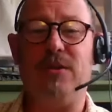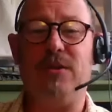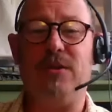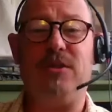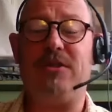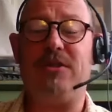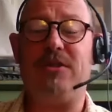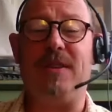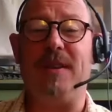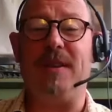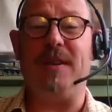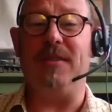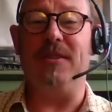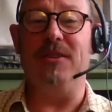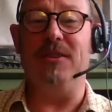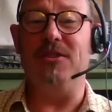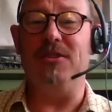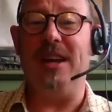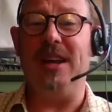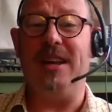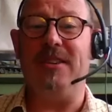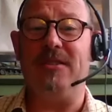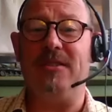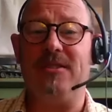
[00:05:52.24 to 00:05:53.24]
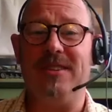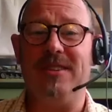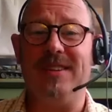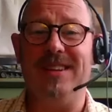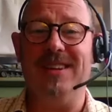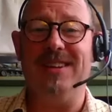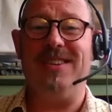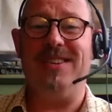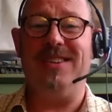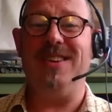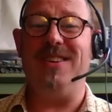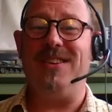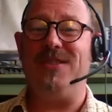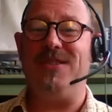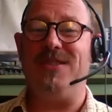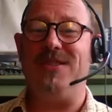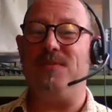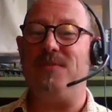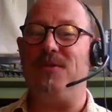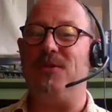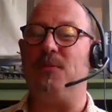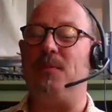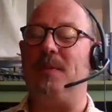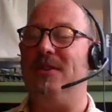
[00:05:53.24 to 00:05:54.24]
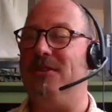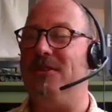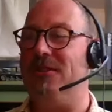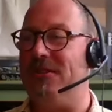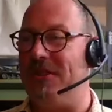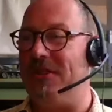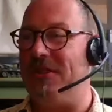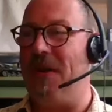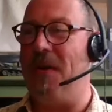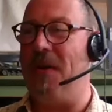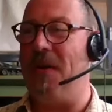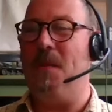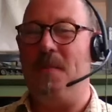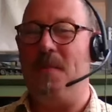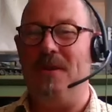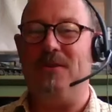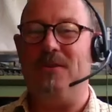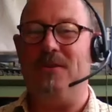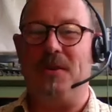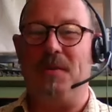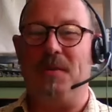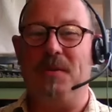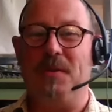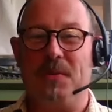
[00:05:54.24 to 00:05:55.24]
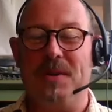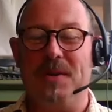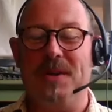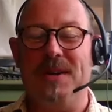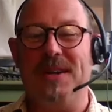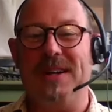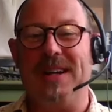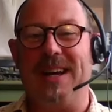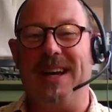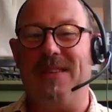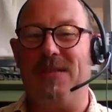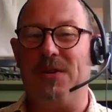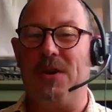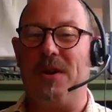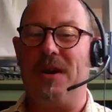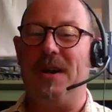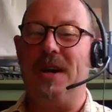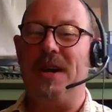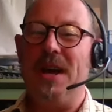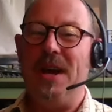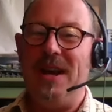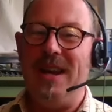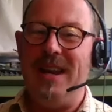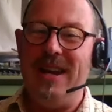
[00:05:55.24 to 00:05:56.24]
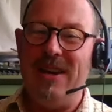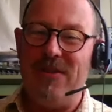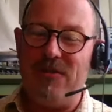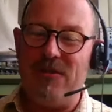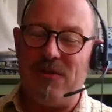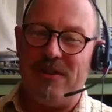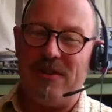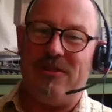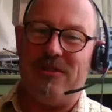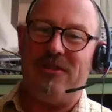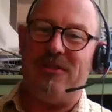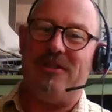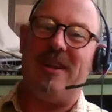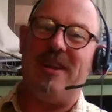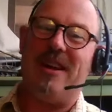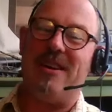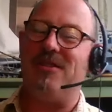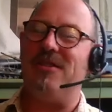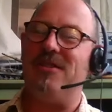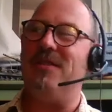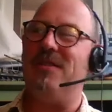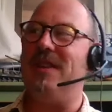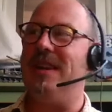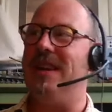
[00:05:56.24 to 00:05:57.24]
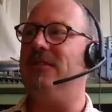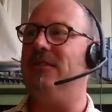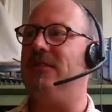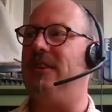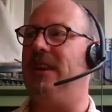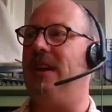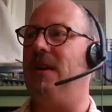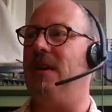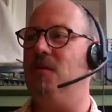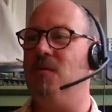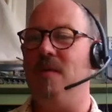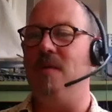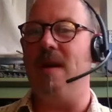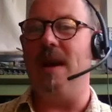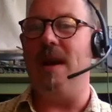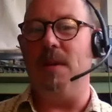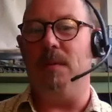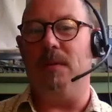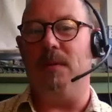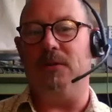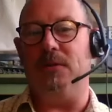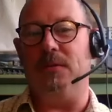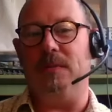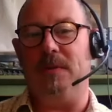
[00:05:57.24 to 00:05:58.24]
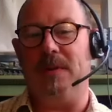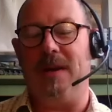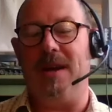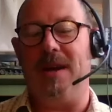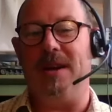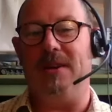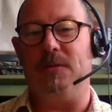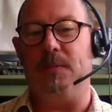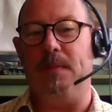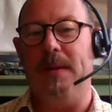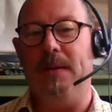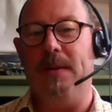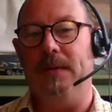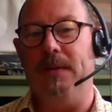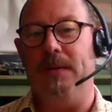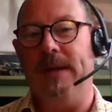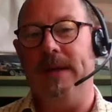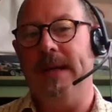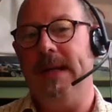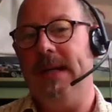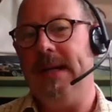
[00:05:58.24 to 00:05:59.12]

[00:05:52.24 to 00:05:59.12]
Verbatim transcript: just haven't had the chance. It's just been so busy with work. I've got literally a stash of kits that I really want to, would like to build.